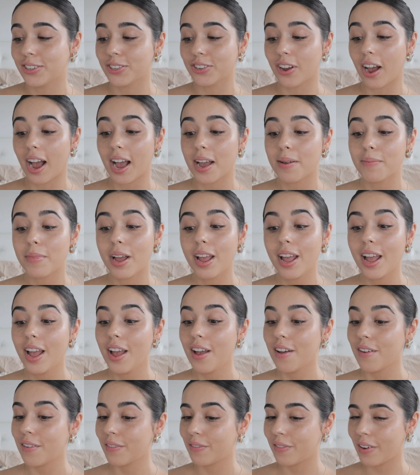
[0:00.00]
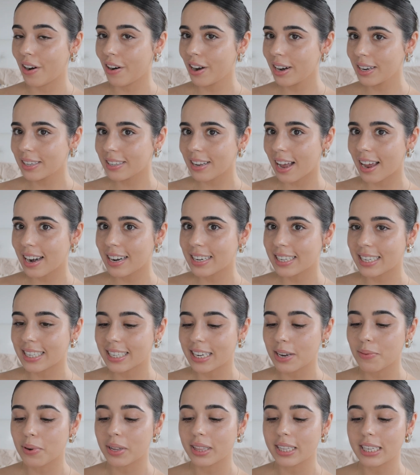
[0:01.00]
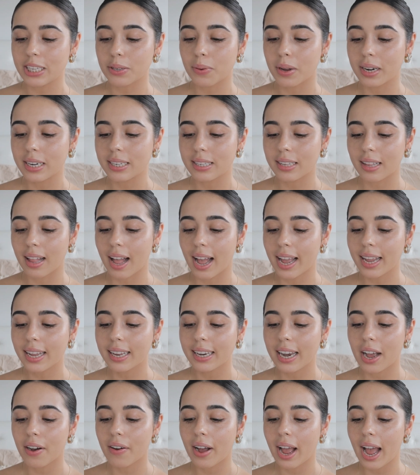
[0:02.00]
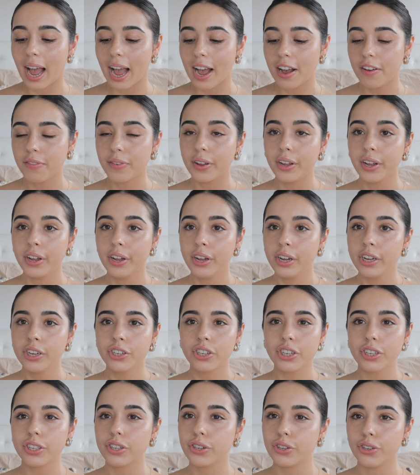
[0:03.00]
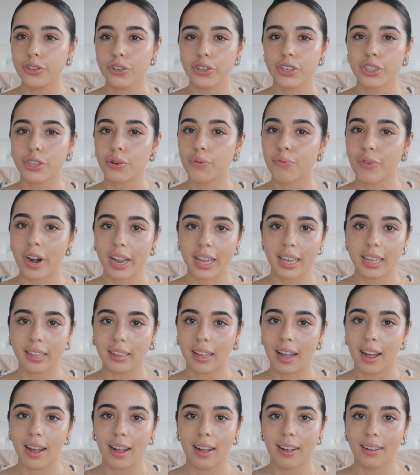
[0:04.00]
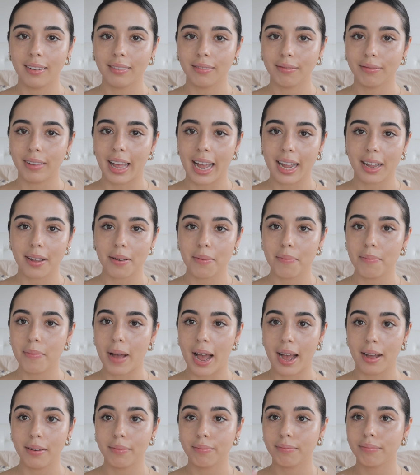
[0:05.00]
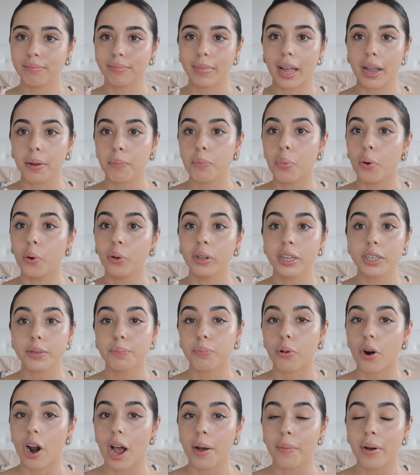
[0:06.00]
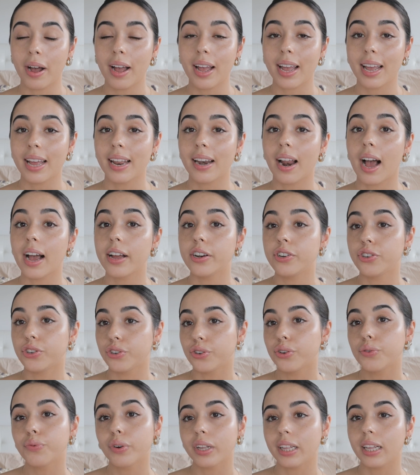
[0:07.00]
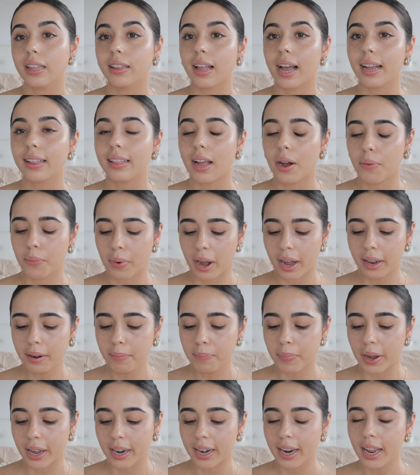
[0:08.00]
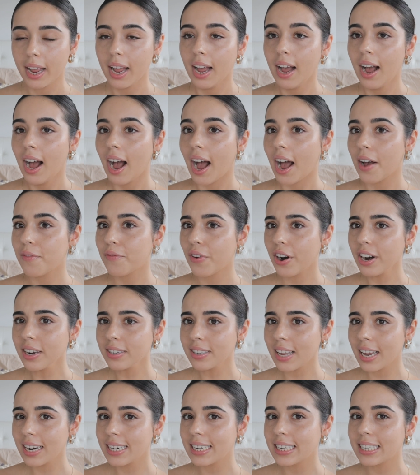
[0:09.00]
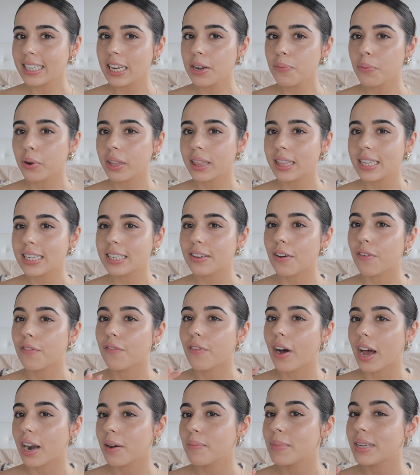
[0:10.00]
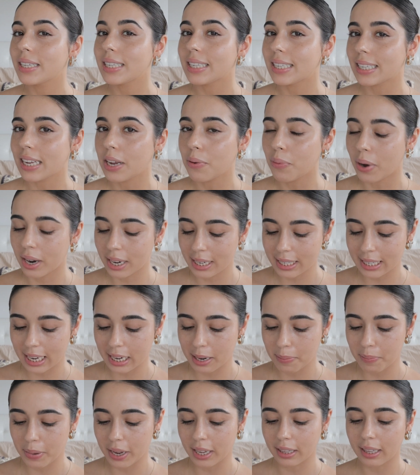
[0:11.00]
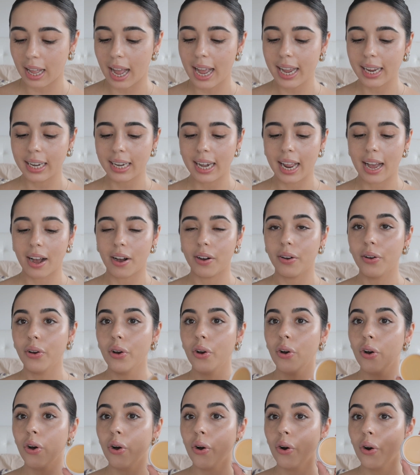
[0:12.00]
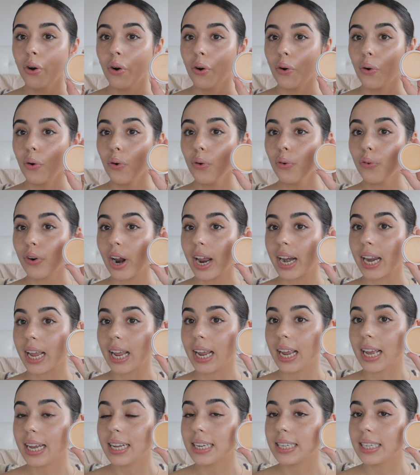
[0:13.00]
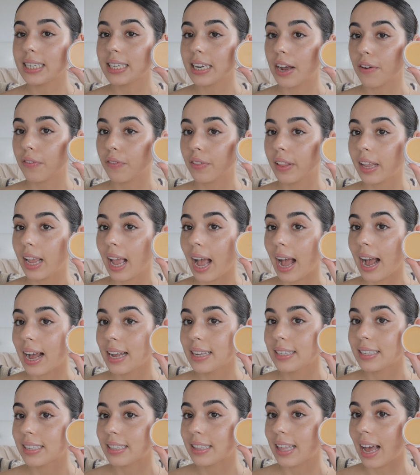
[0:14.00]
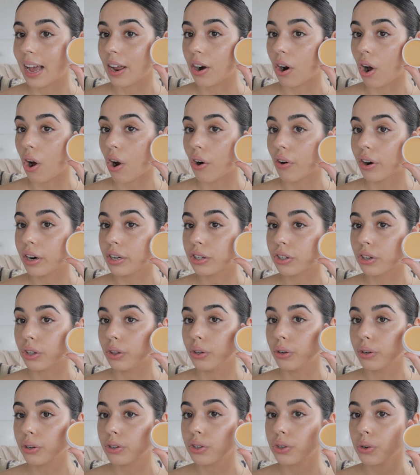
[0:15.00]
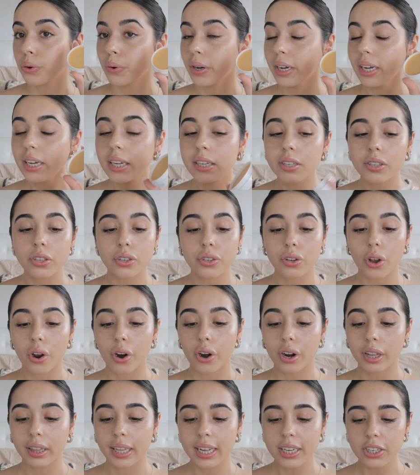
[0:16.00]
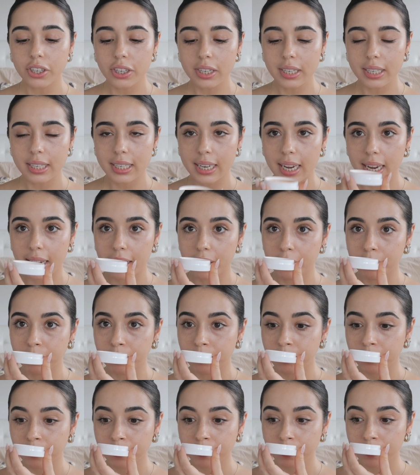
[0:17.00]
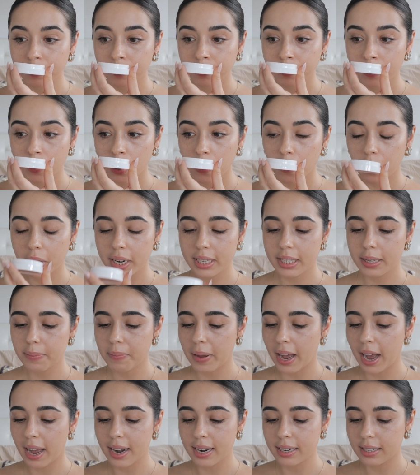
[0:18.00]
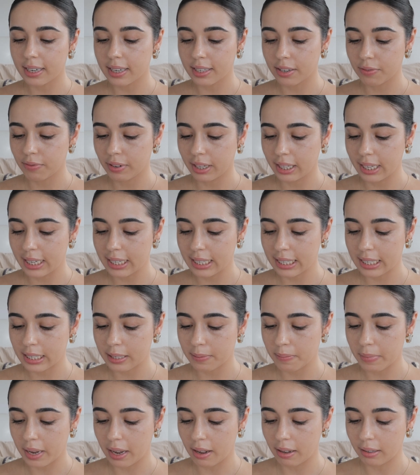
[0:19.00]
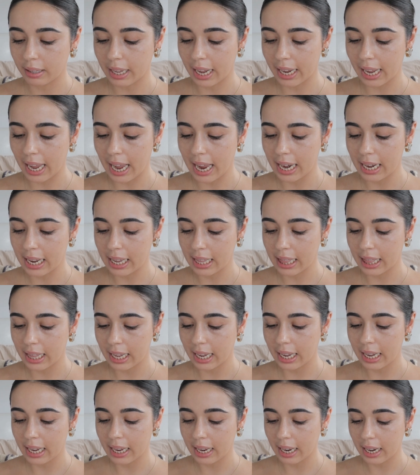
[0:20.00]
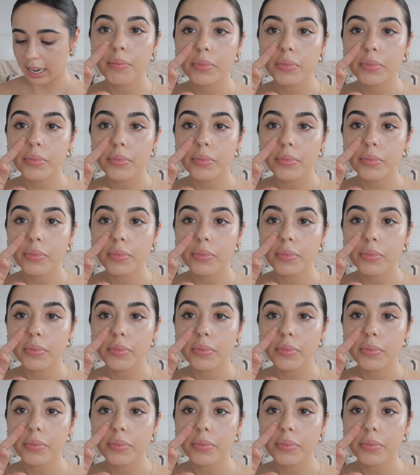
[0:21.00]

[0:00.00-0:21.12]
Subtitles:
So I'm very excited to see what this one is like. Now, I have just used the regular like matte like poreless primer, and I do really like that one, but I'm very excited to see what this vitamin C one is going to be like. Now, already it definitely has that orange look to it, so let's just see what it's about. It doesn't really smell like anything.